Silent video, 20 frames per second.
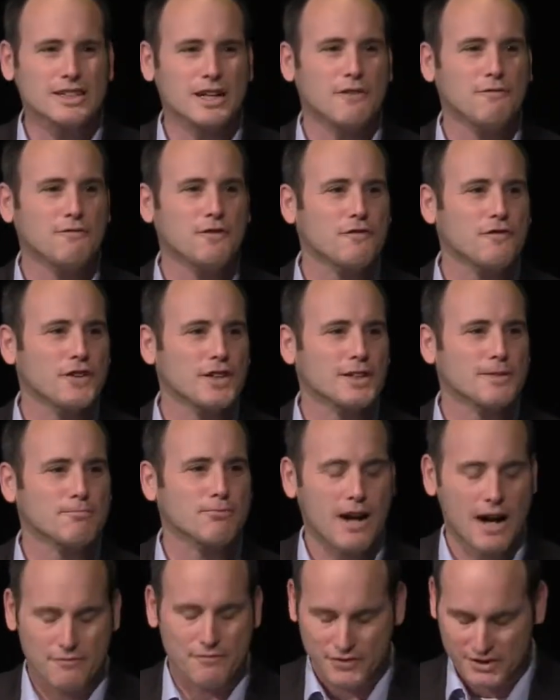self-fulfilling
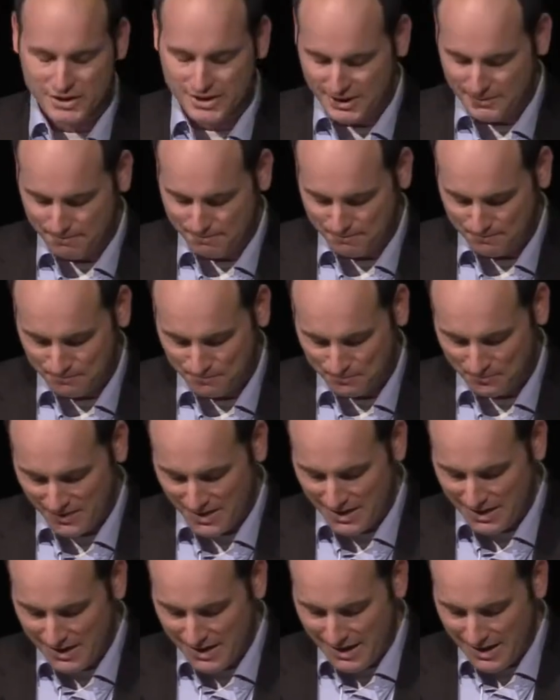prophecy.
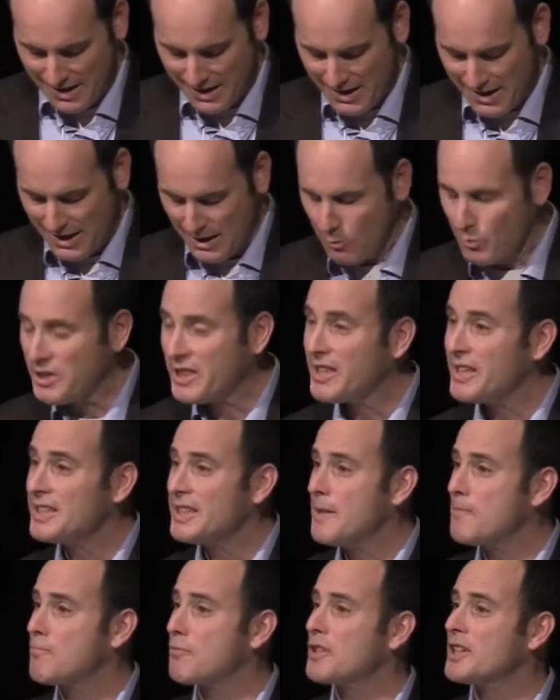We
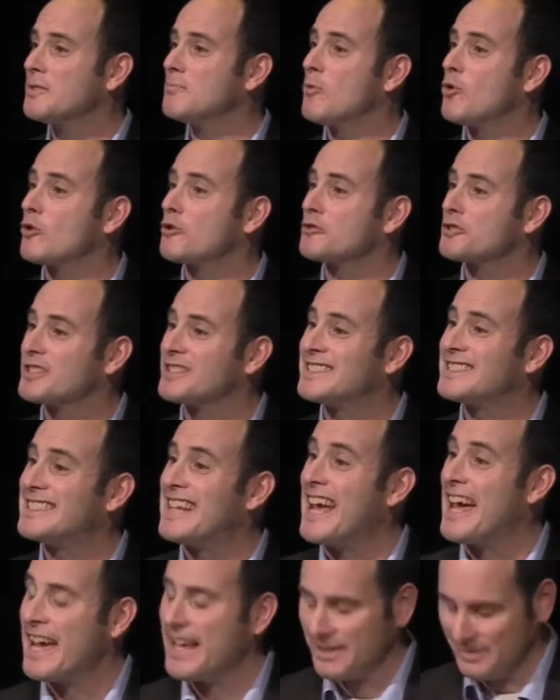think that brick and mortar is
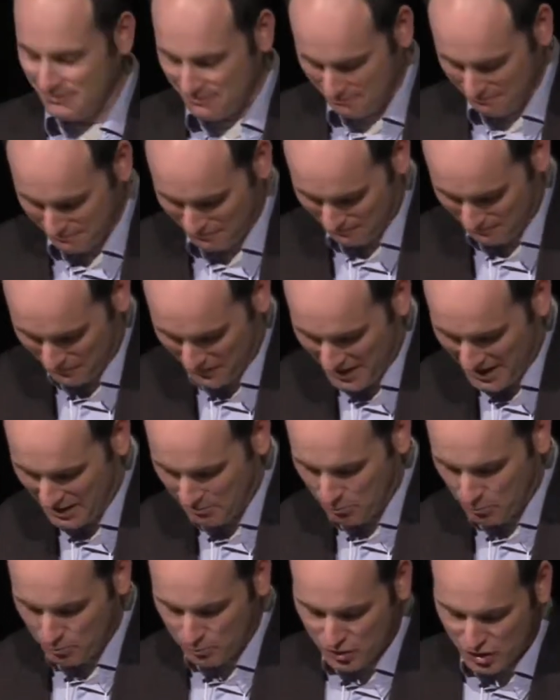dead,
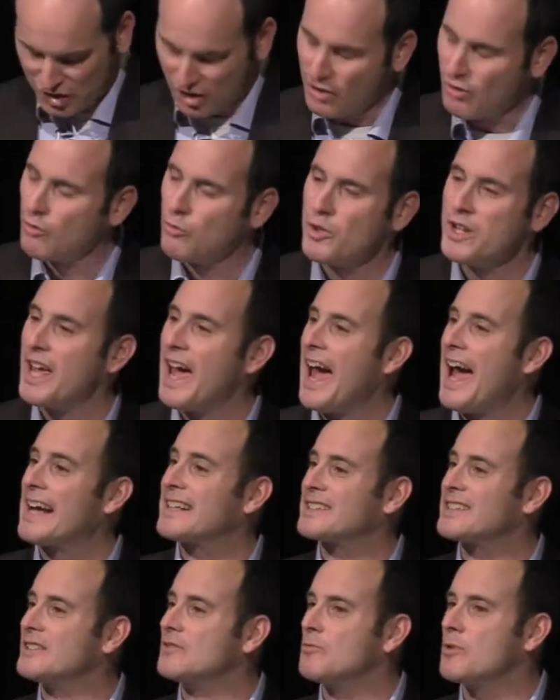and so we
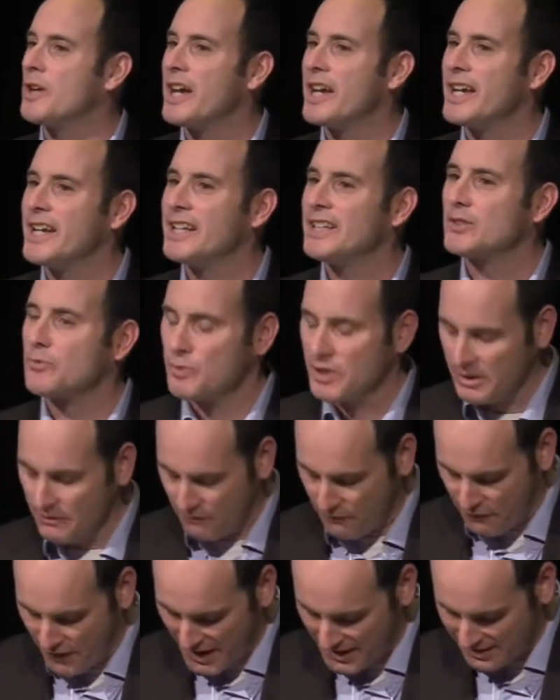act in ways, we
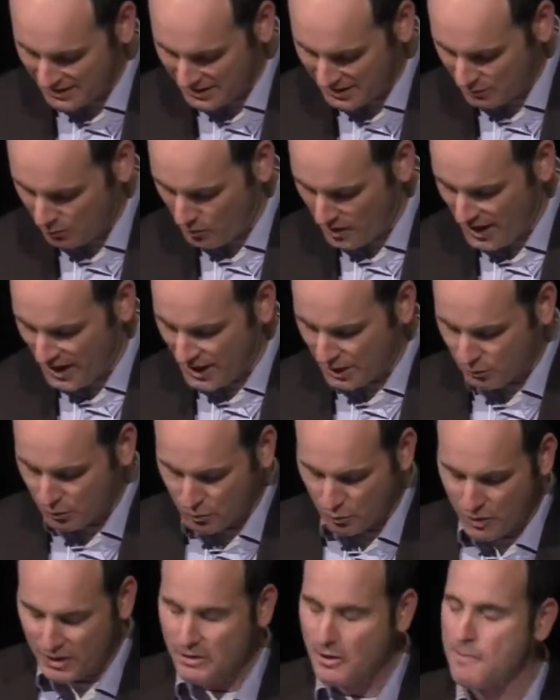invest in ways,
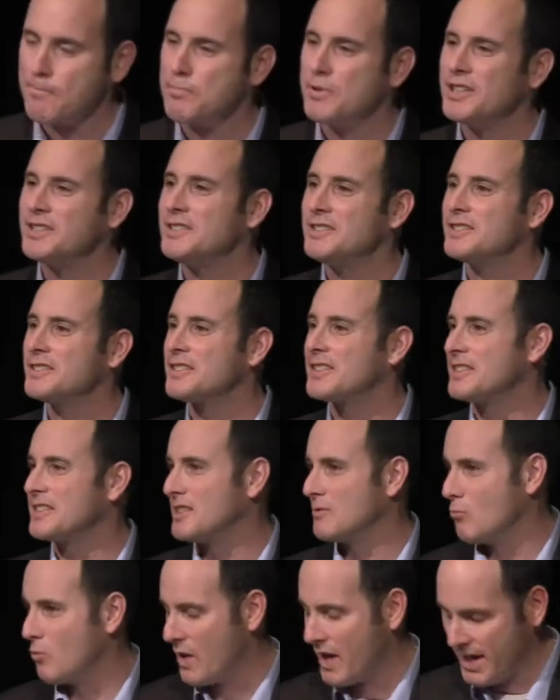we run our
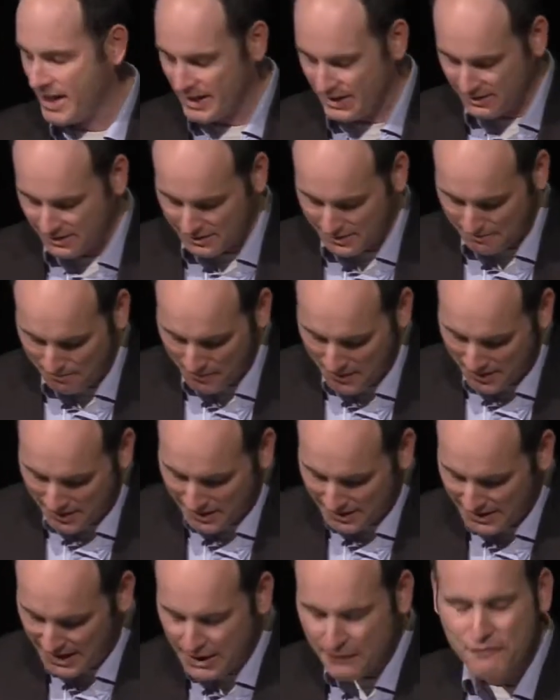businesses in ways
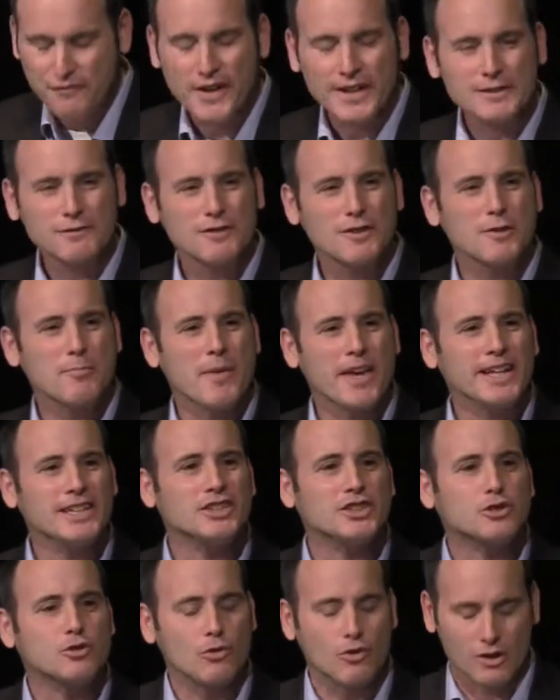that effectively make
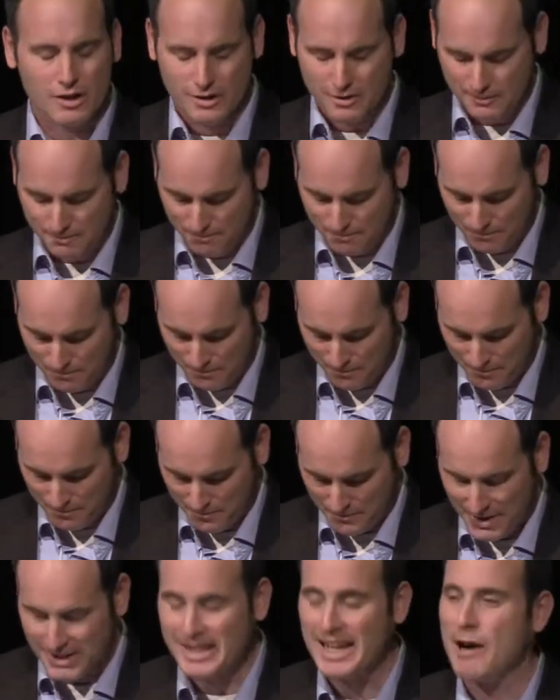sure
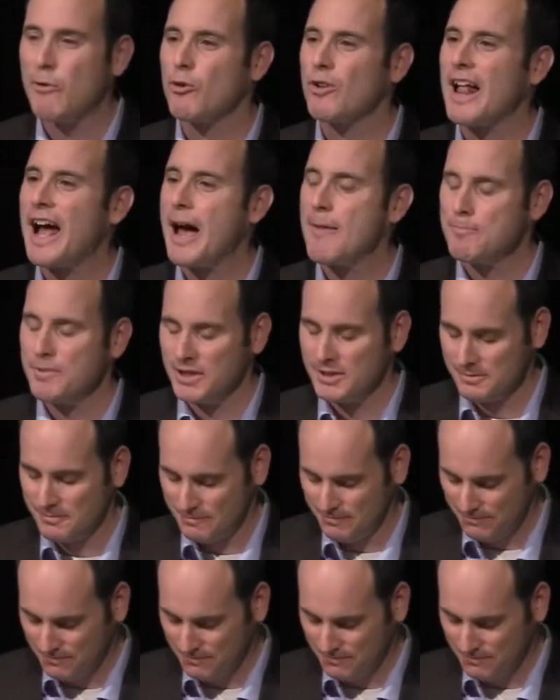that that will happen.